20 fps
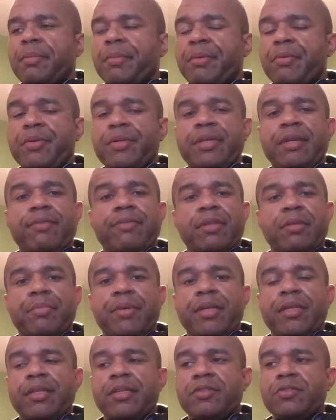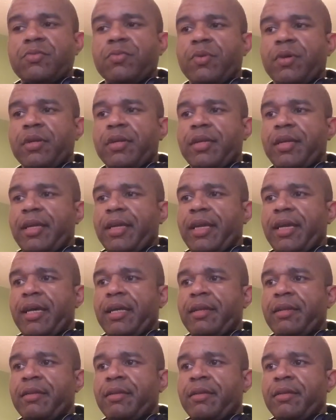it would definitely be this one.
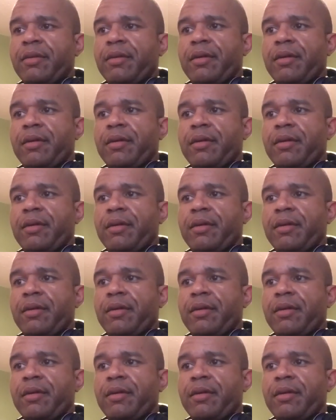Again,